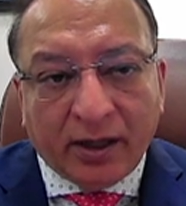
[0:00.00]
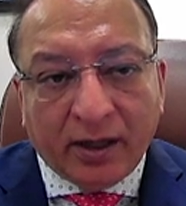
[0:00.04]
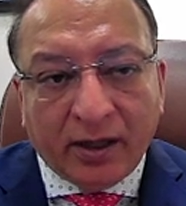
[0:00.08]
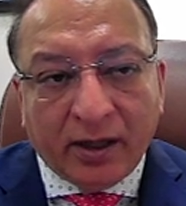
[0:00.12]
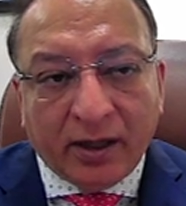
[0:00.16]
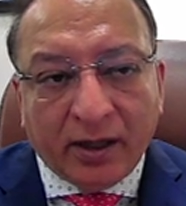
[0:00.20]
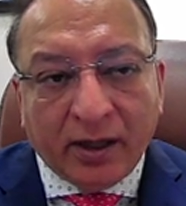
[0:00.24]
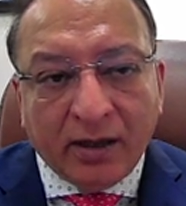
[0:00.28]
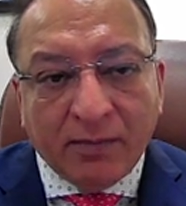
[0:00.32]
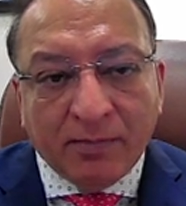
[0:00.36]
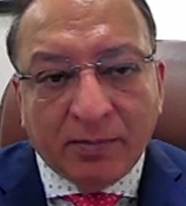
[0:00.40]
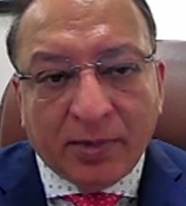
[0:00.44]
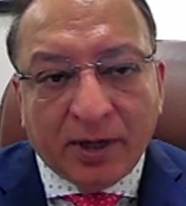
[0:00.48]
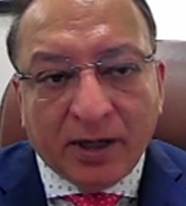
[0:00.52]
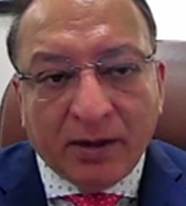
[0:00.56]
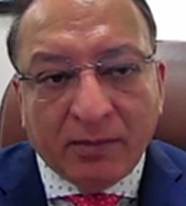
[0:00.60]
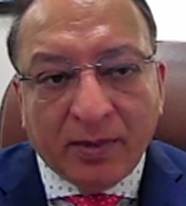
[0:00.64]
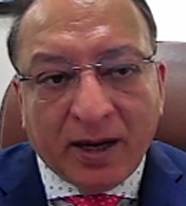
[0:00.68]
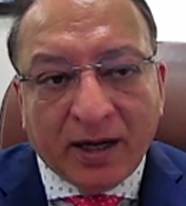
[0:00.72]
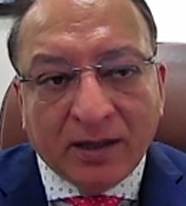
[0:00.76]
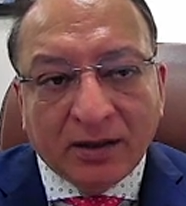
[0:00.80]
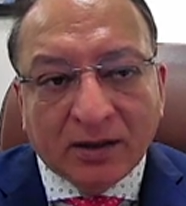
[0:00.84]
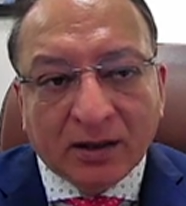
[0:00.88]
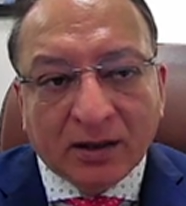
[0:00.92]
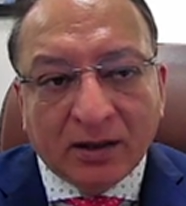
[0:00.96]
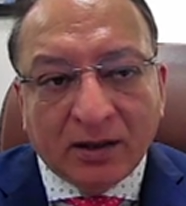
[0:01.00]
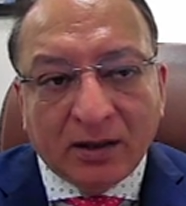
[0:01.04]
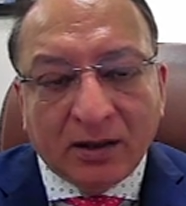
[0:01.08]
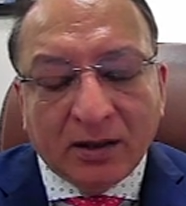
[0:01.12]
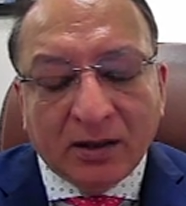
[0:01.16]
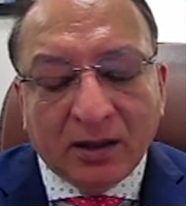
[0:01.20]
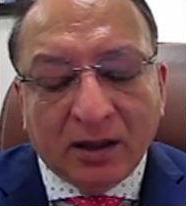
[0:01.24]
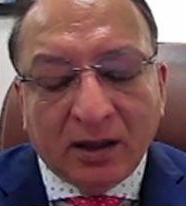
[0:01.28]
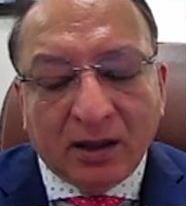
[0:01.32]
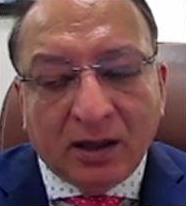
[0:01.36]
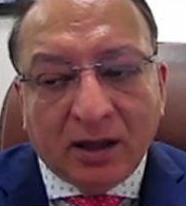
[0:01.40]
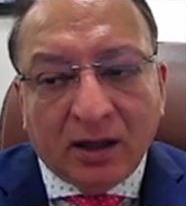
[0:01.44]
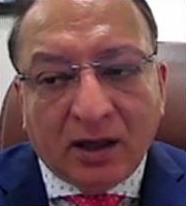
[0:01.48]
implemented.
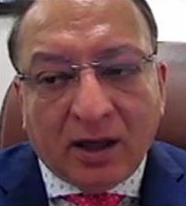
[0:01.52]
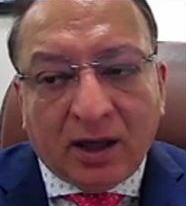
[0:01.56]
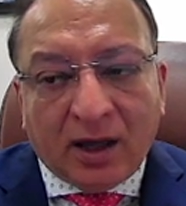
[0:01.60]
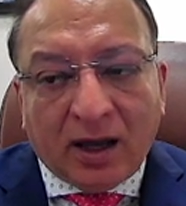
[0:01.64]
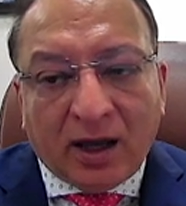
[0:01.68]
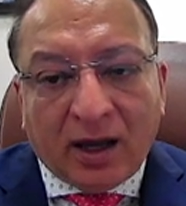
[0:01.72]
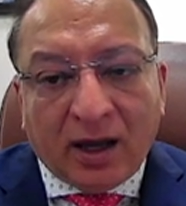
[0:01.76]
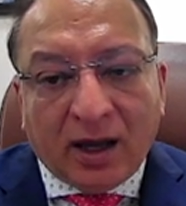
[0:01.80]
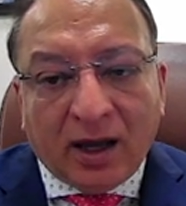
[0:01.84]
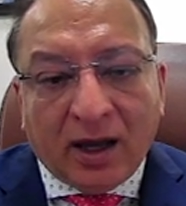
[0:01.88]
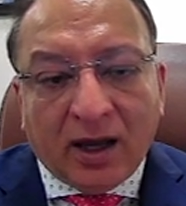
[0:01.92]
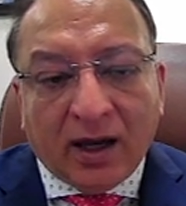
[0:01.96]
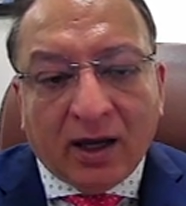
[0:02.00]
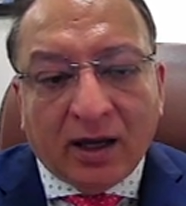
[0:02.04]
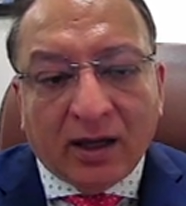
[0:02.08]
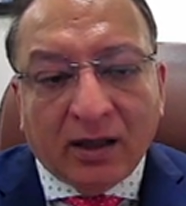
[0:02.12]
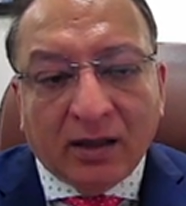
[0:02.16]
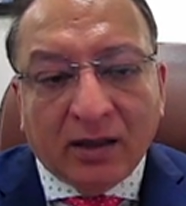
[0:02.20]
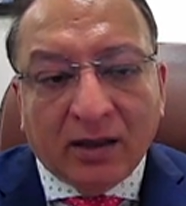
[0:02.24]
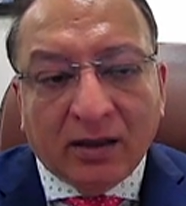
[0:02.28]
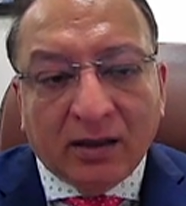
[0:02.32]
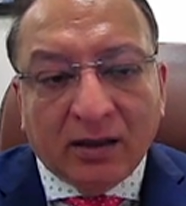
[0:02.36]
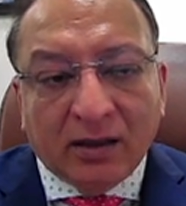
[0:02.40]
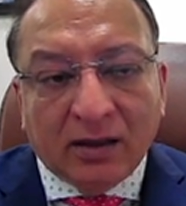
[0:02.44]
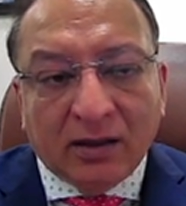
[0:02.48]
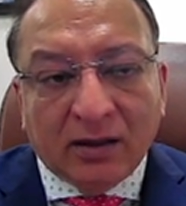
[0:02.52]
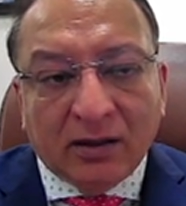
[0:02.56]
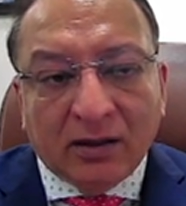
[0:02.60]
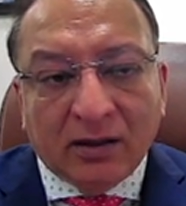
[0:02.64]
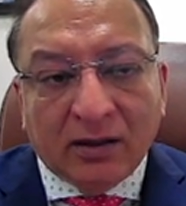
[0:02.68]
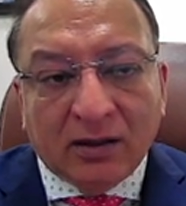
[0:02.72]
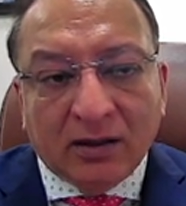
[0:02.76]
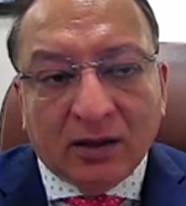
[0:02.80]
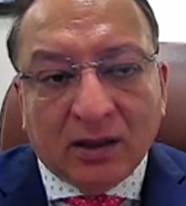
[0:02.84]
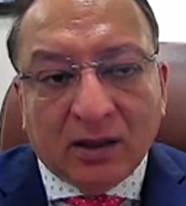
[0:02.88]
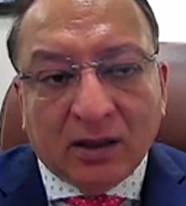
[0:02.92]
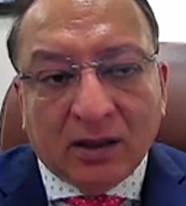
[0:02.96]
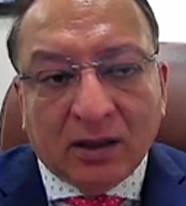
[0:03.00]
And
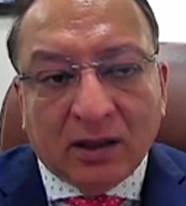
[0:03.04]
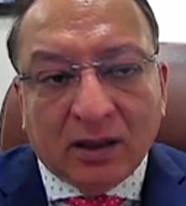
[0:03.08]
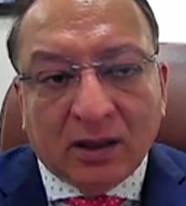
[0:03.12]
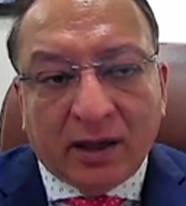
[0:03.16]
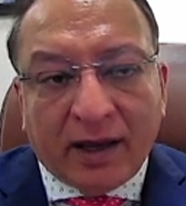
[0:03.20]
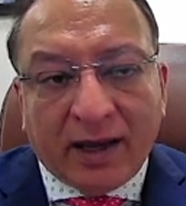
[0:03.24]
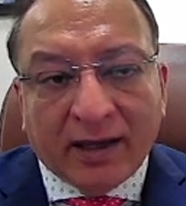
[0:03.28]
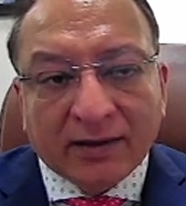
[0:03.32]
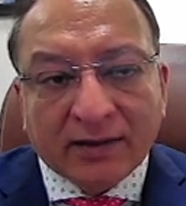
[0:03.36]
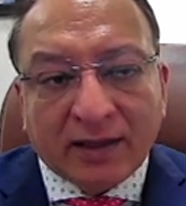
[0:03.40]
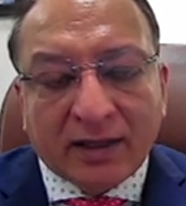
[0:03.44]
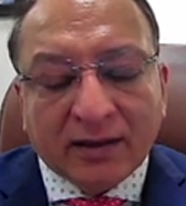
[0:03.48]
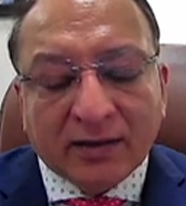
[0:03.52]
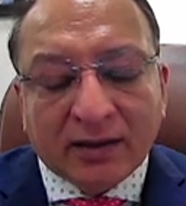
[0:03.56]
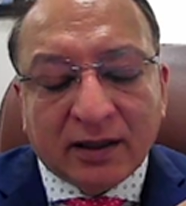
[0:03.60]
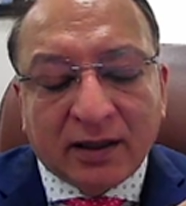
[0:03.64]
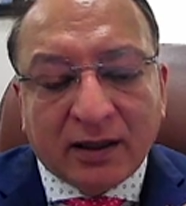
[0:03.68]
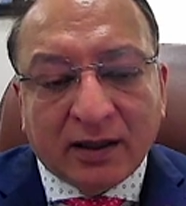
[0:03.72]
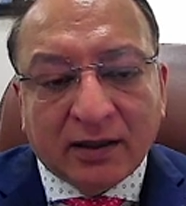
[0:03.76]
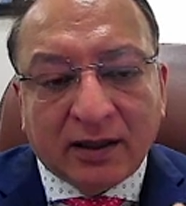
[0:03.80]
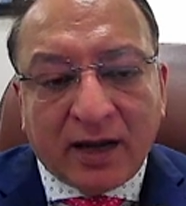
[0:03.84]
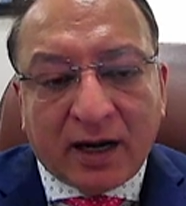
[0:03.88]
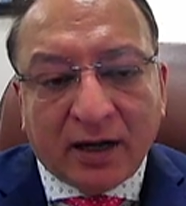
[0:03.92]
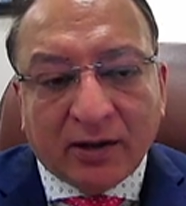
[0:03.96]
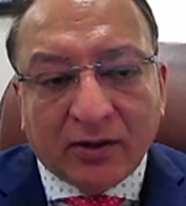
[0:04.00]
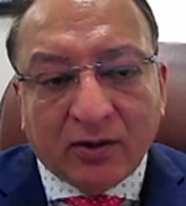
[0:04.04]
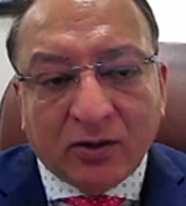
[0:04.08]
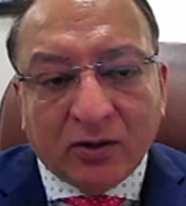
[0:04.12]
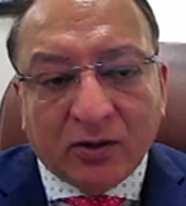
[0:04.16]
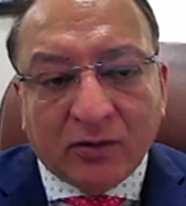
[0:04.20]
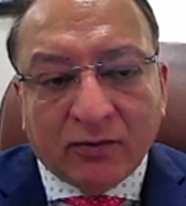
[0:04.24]
as I said that